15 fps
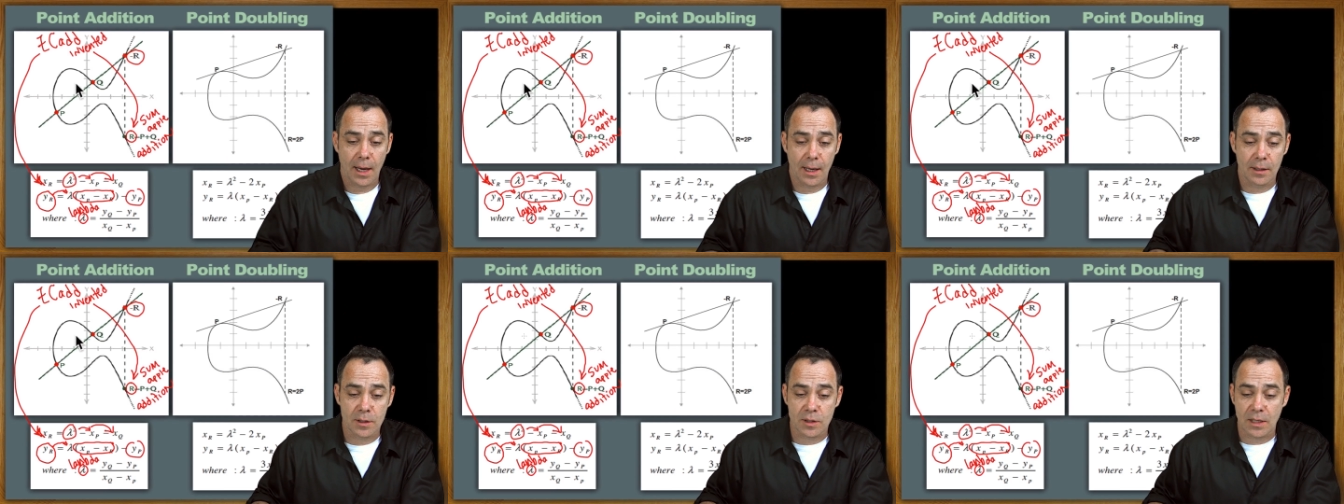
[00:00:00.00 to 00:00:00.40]

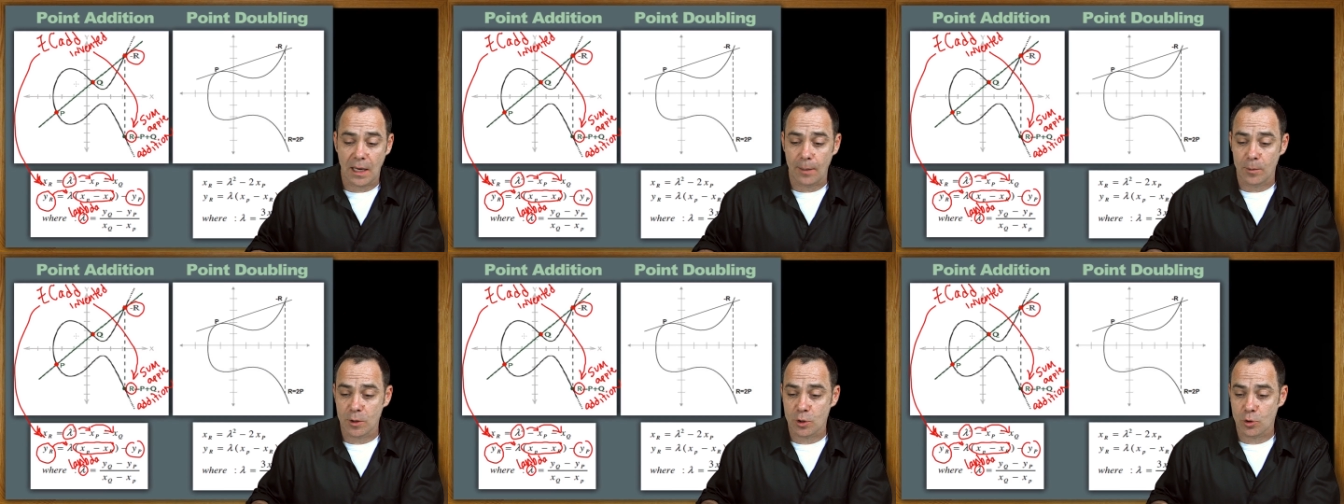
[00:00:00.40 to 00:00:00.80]
And the
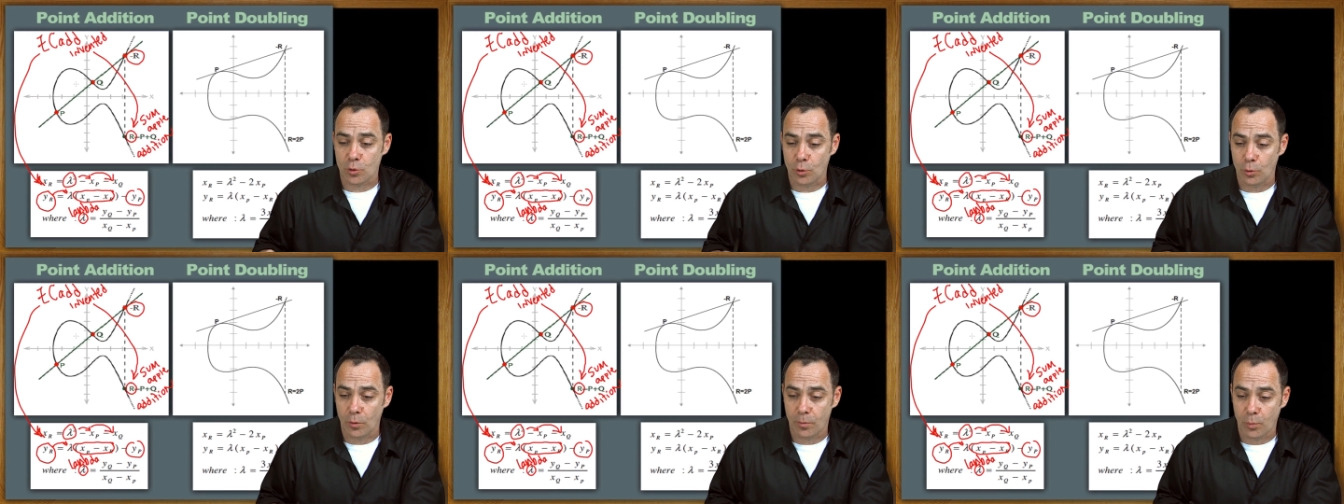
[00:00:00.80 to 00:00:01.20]
same is
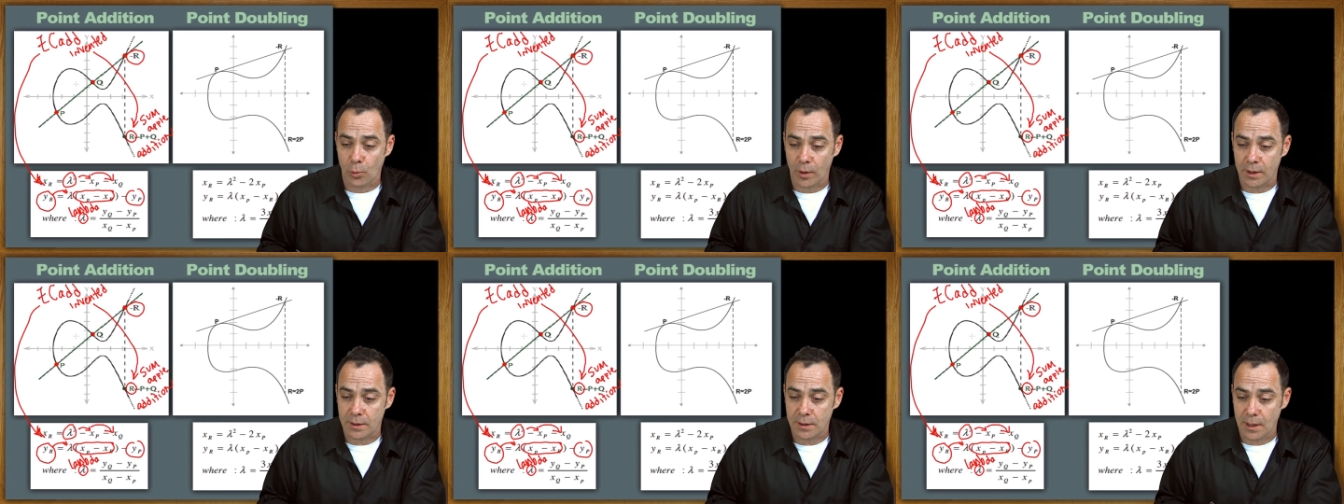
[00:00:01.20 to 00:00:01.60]
true with
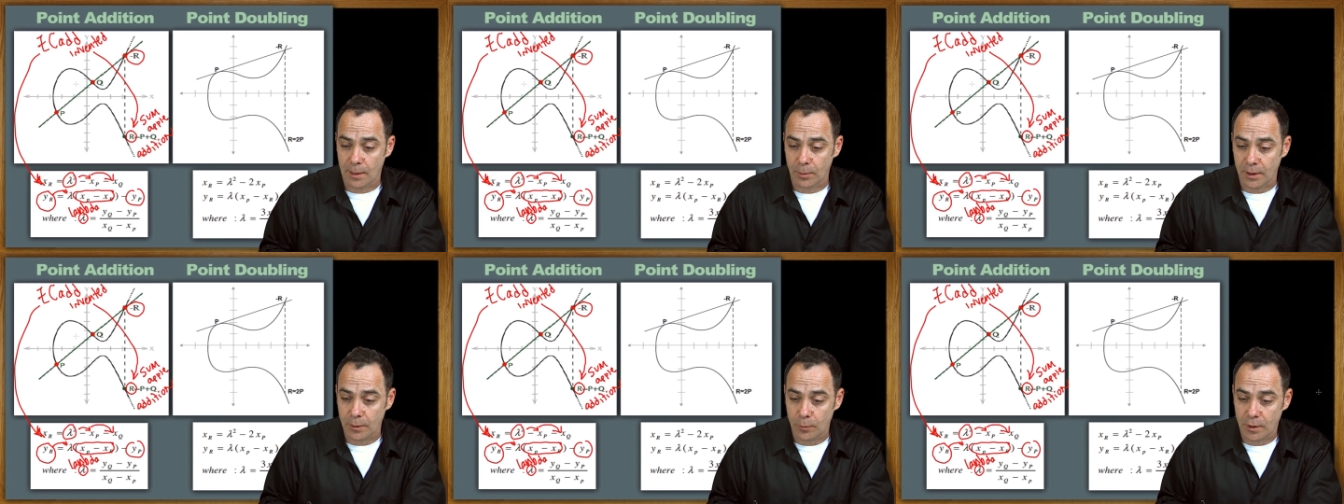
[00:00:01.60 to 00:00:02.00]
point doubling.